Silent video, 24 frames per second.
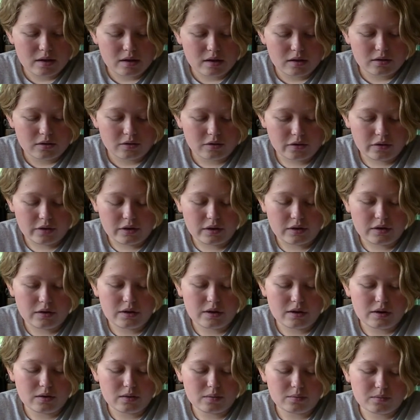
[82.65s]
So then
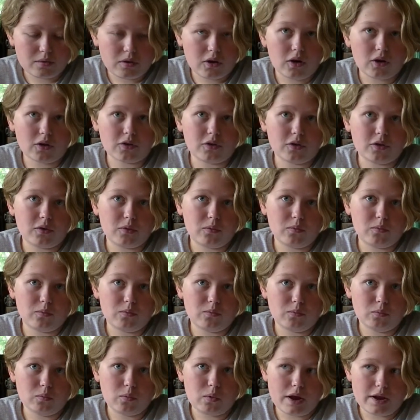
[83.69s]
also
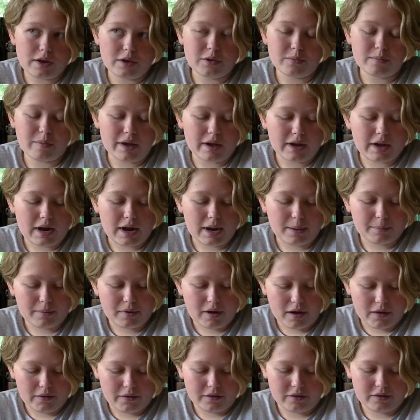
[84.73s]
when you make a
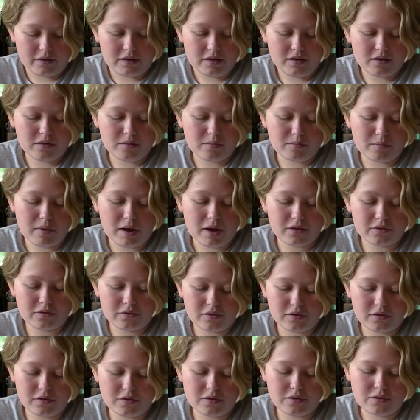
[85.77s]
hypothesis, make
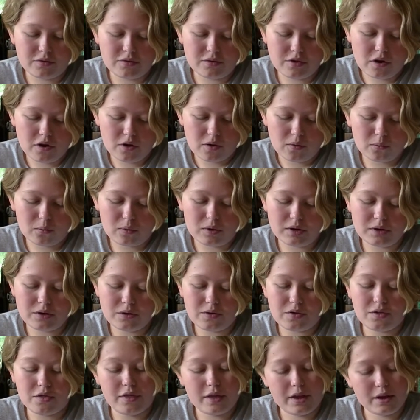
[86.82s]
sure you know what you
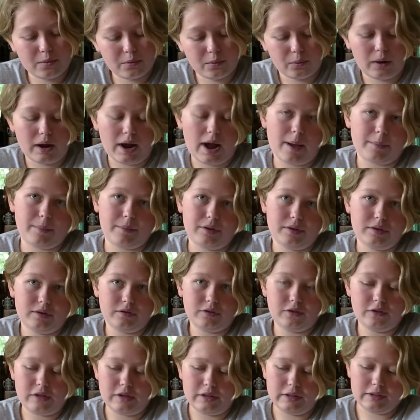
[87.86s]
think will happen
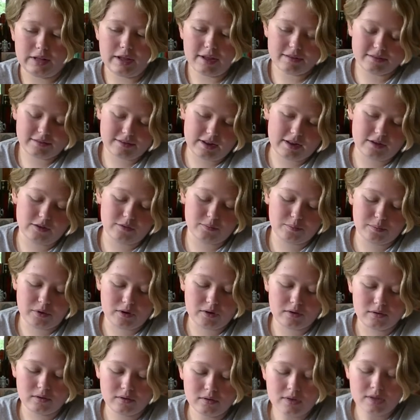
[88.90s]
to the less dense
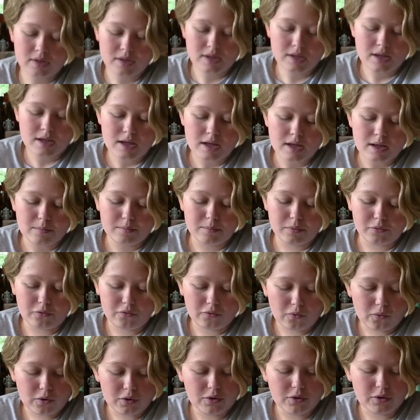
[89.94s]
ball
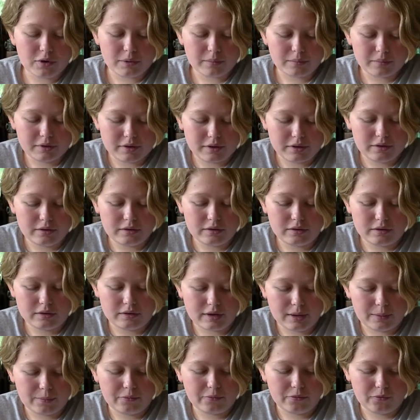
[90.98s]
before you complete
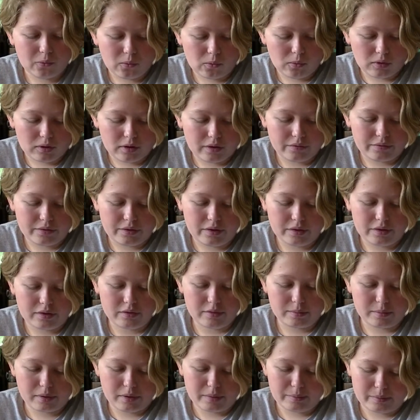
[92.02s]
step 4 of the
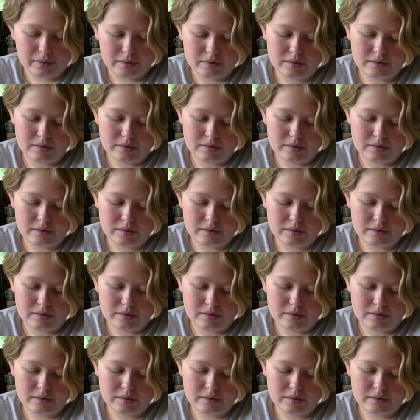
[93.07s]
experiment.